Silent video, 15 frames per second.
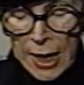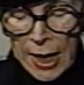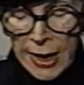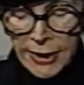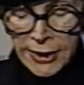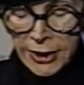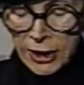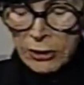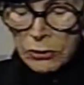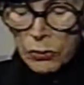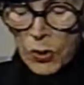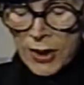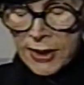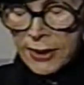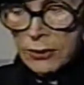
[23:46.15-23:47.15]
I still
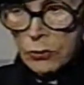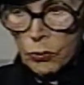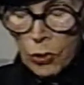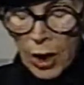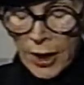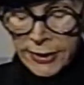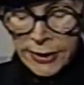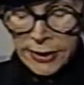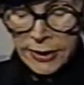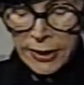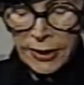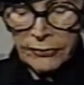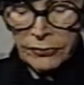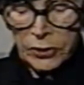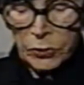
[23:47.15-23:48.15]
wasn't wanted
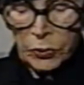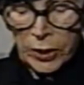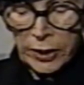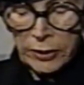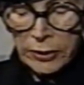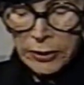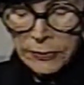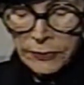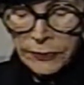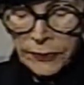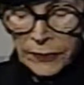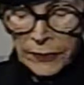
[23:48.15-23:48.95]
everywhere,